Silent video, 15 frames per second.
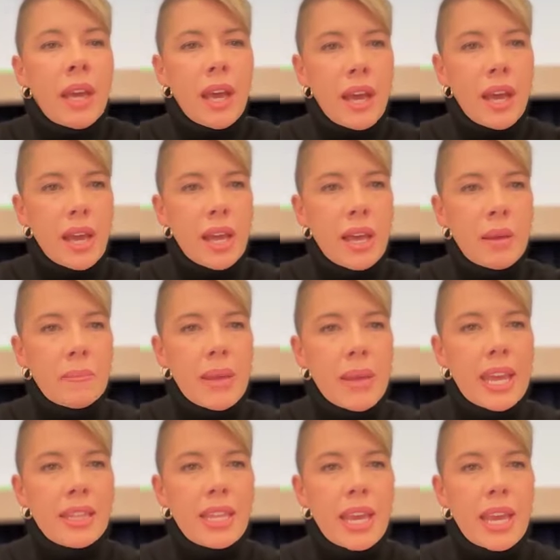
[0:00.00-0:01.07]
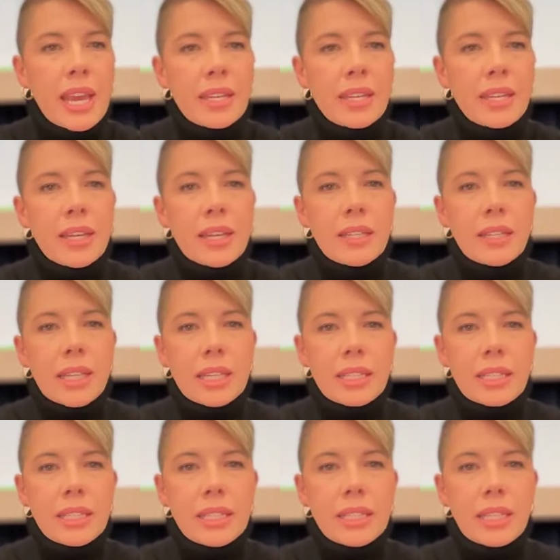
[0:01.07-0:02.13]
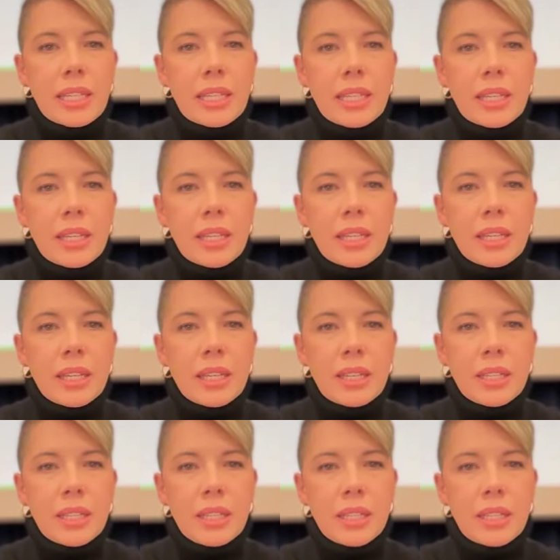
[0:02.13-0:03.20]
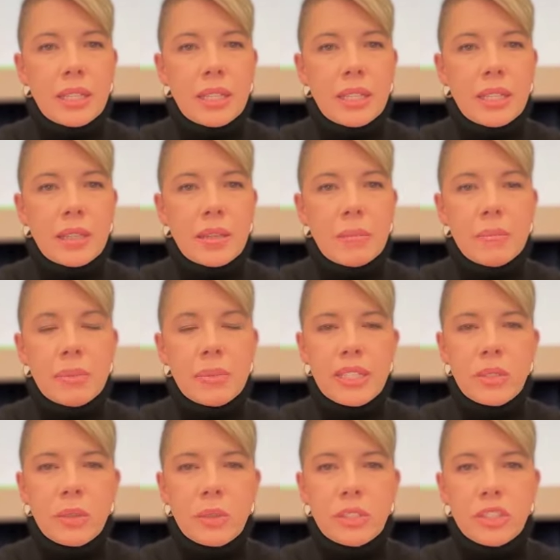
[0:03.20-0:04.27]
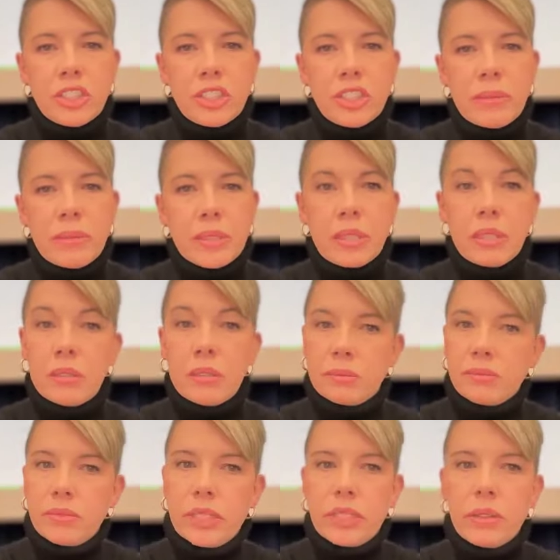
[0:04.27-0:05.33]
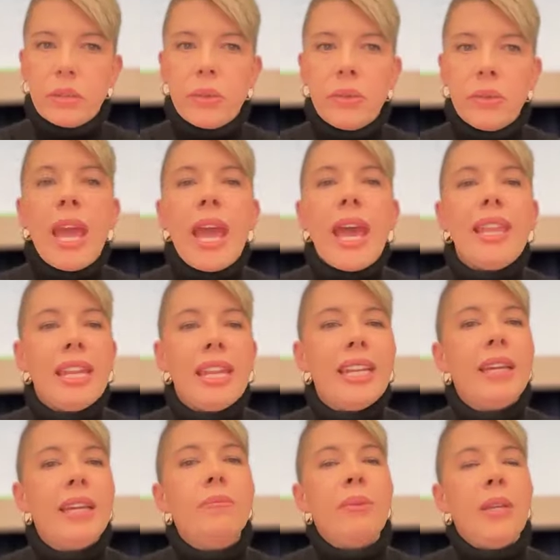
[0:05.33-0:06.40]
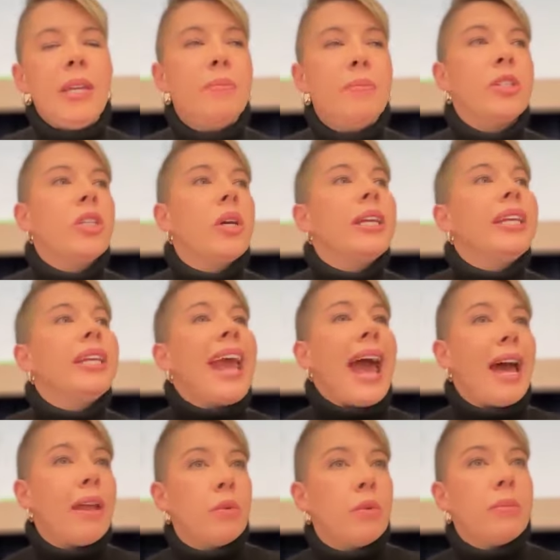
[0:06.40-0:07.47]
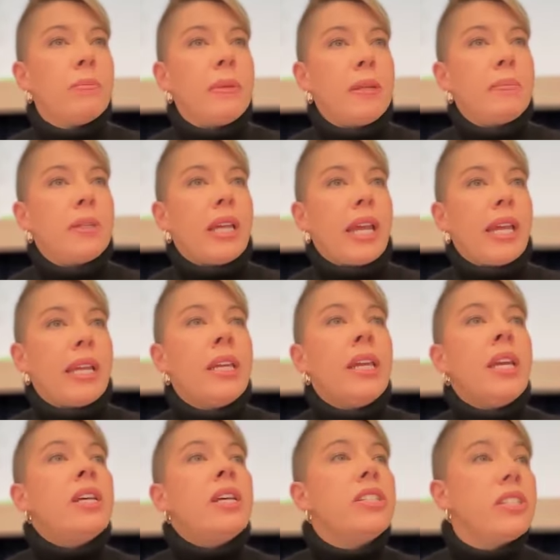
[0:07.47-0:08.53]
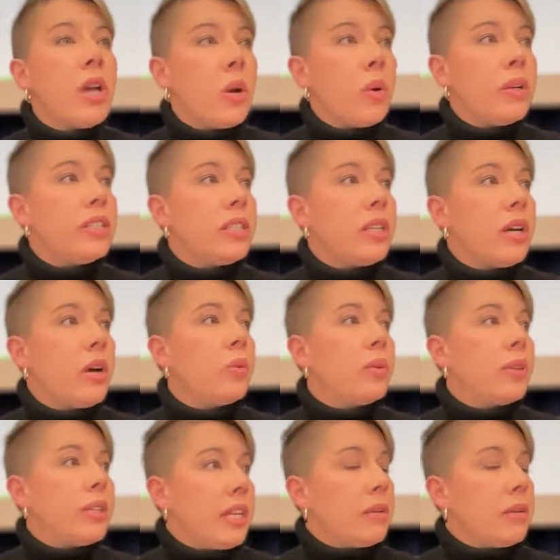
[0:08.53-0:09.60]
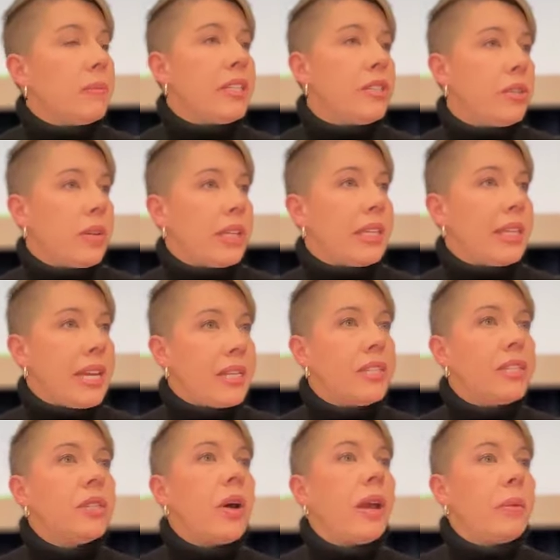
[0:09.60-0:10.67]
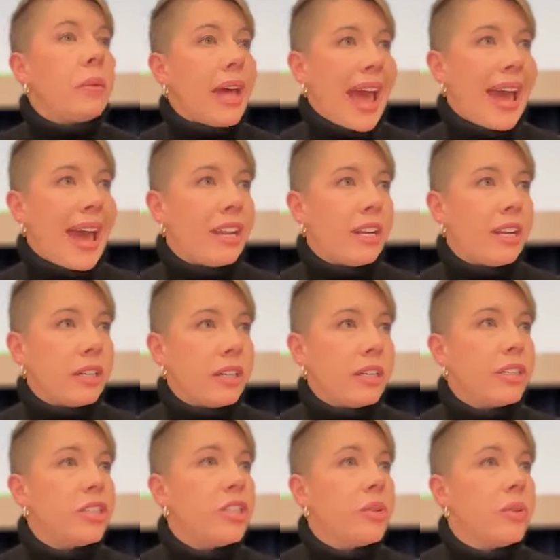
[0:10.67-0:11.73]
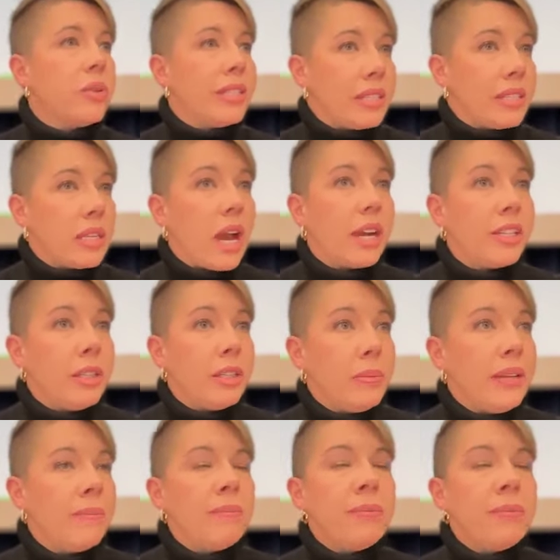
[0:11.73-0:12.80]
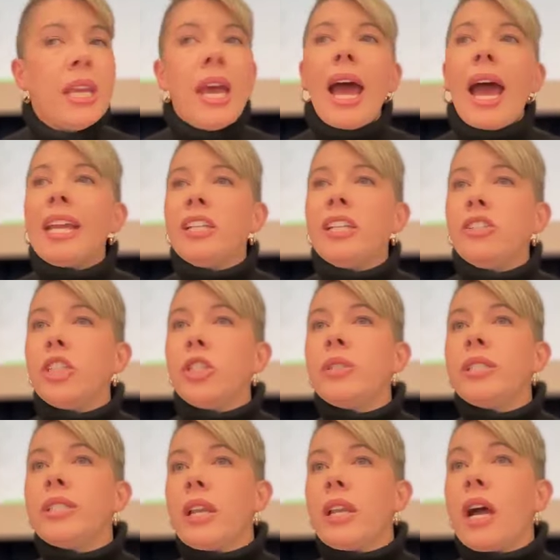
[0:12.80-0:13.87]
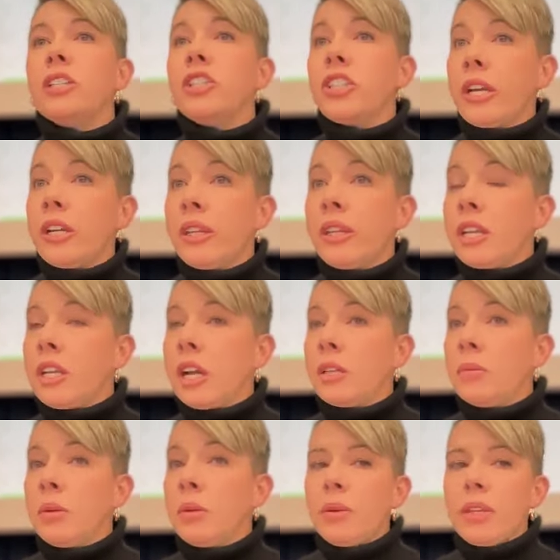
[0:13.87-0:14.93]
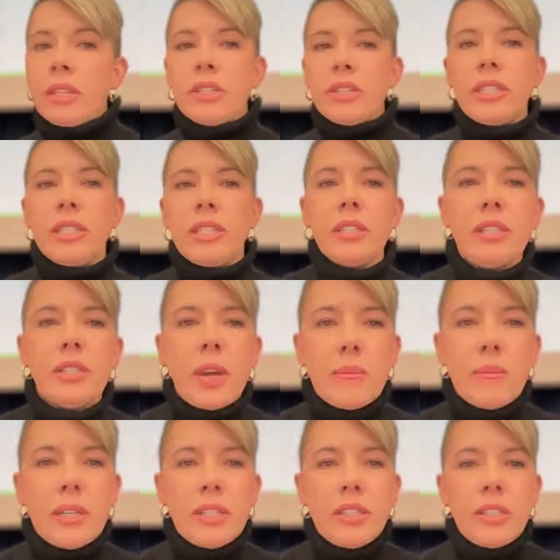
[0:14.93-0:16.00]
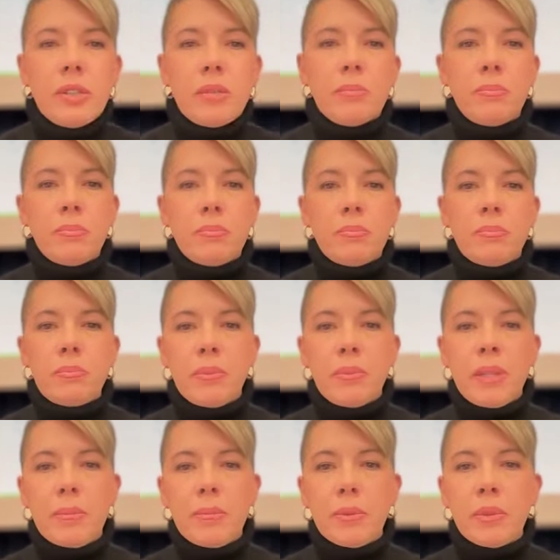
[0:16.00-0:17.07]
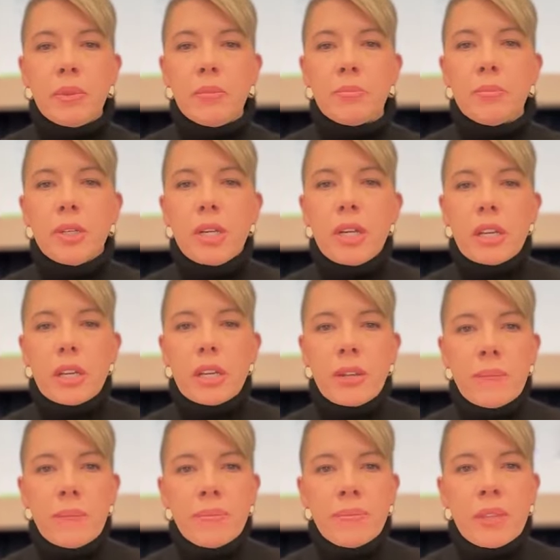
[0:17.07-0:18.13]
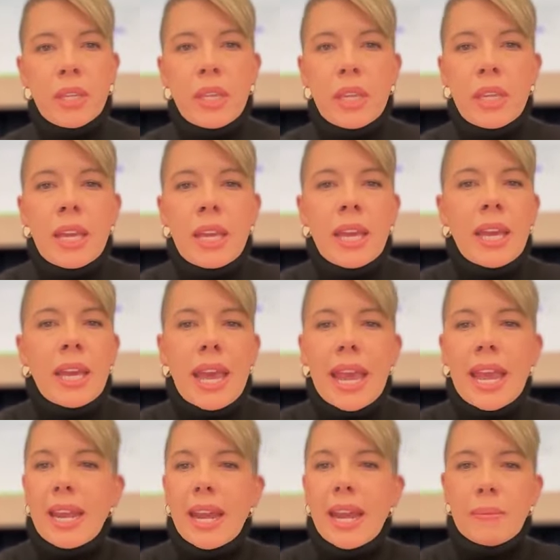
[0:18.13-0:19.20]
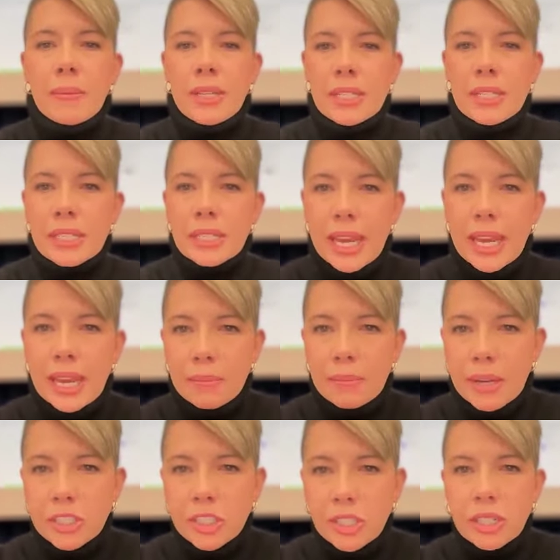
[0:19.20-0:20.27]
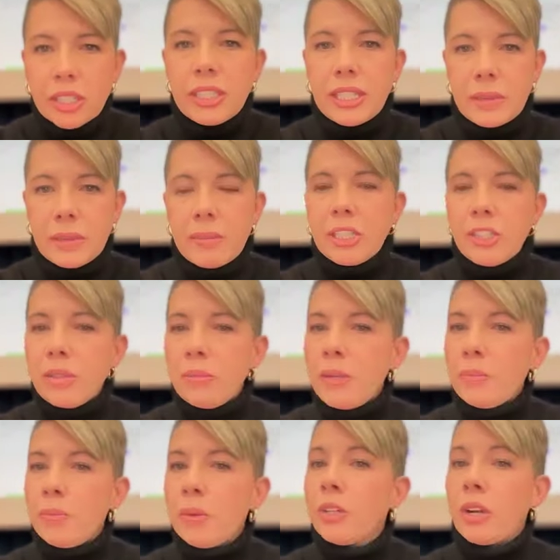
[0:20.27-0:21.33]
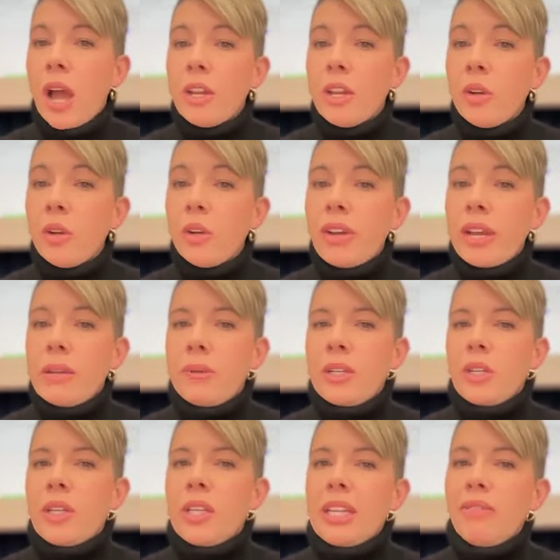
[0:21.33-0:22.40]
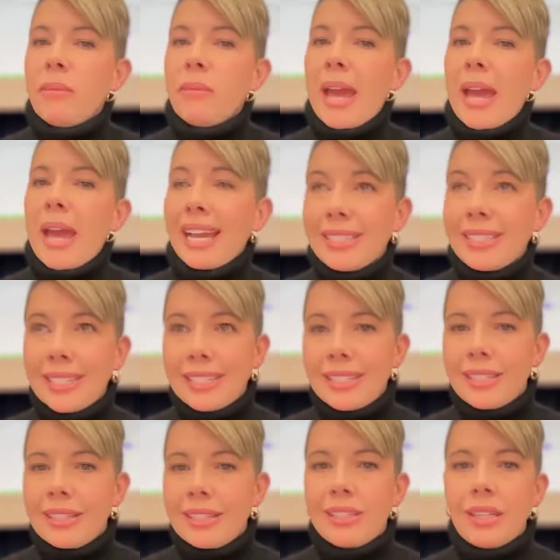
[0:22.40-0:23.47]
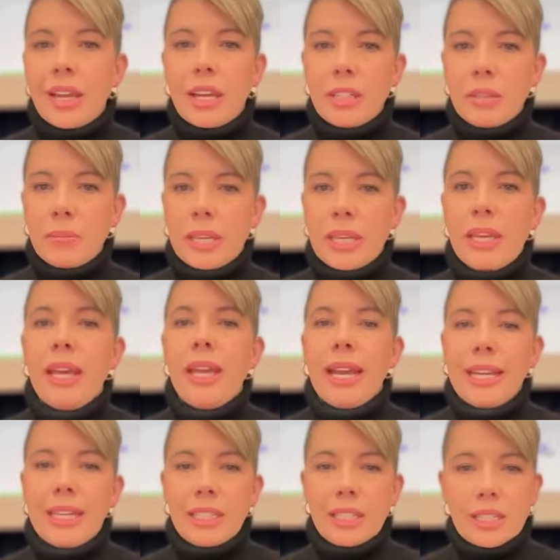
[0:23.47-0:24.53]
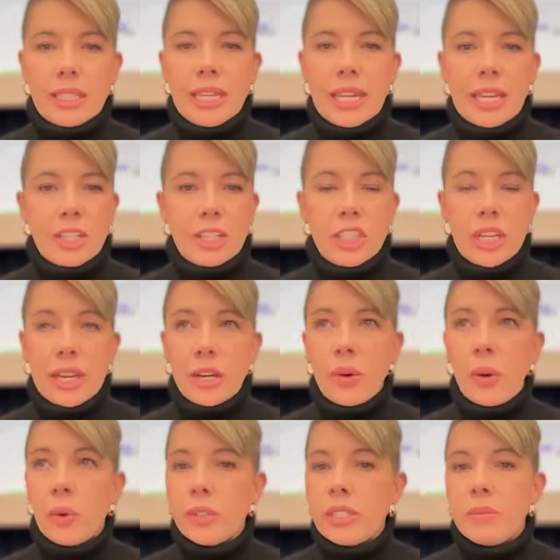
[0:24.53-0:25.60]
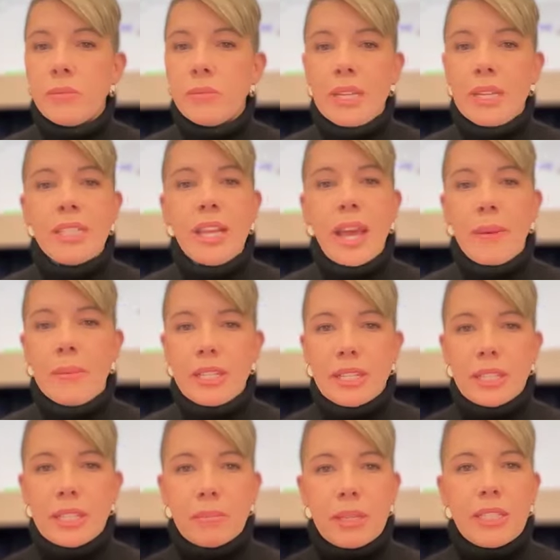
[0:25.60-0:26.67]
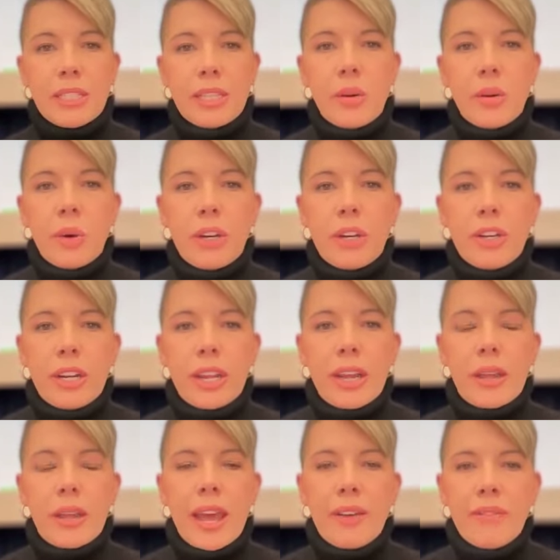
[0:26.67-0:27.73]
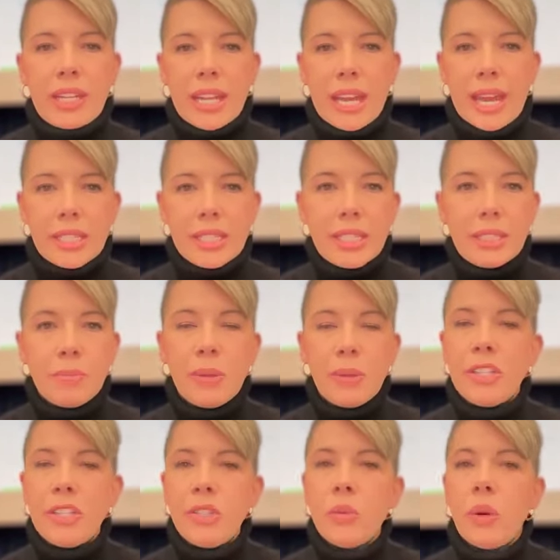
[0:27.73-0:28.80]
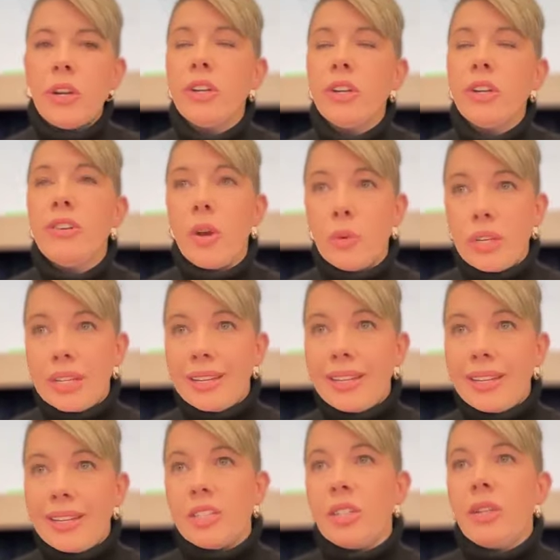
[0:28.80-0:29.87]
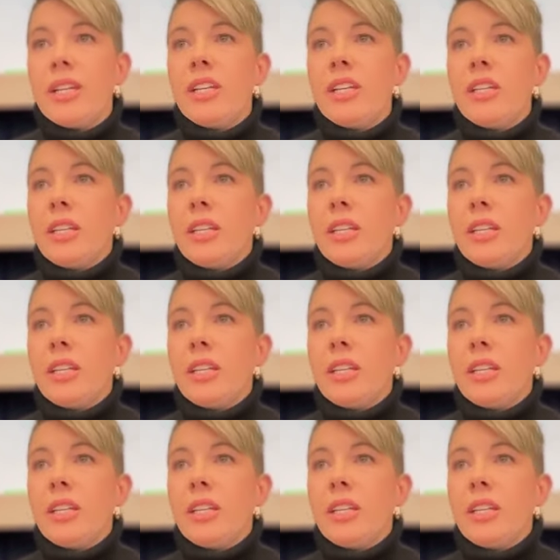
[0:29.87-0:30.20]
And then let's see, placeholder chips. Oh, very cool. And then again, people, so I can add more people, like so-and-so will need to be doing this. So I will add her to this document. I can choose to not share that document with her still. So I'm going to do people, Brooke. And I'm going to say, mention people are not notified, but you can give them access to this document. And I can say share or dismiss. I'm going to dismiss. I don't want her to have any access, but I do want her noted here so that